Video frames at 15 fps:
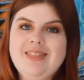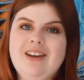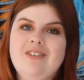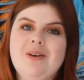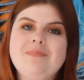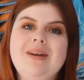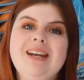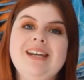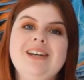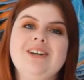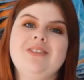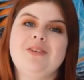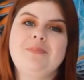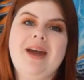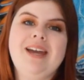There are many
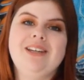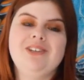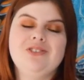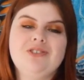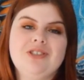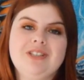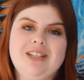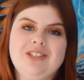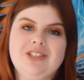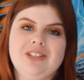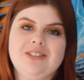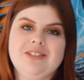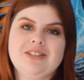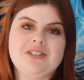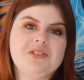other pagan
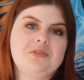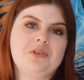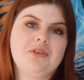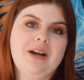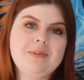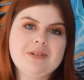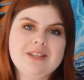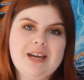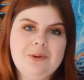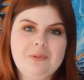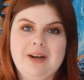traditions that have crept their